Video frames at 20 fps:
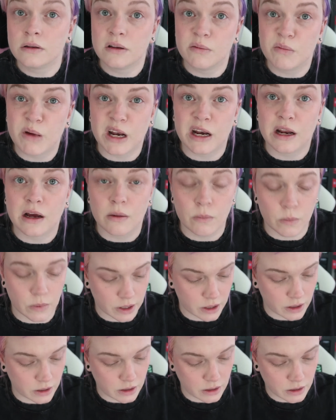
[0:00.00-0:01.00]
depending on
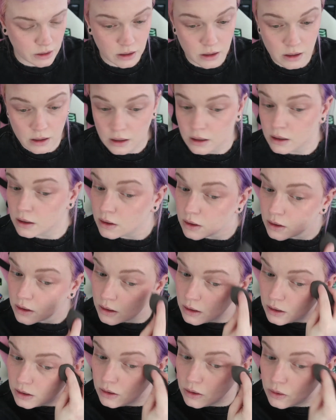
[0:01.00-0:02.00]
where
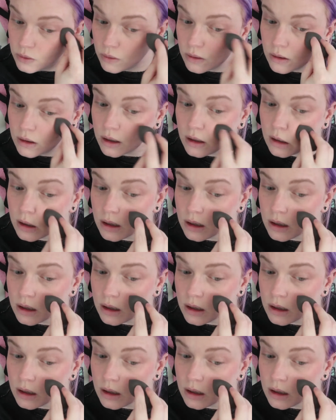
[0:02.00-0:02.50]
you